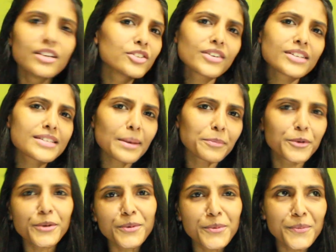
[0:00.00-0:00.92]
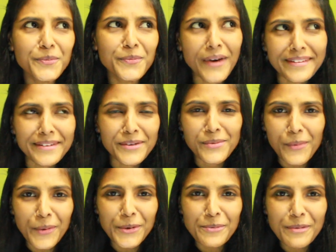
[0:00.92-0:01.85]
So it's up to you whether you
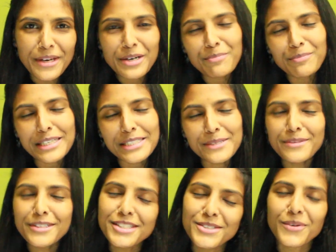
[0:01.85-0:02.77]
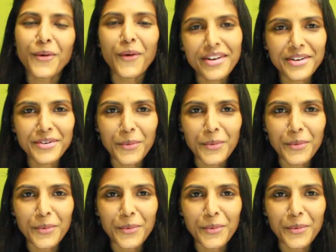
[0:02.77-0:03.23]
want to be a pessimist or an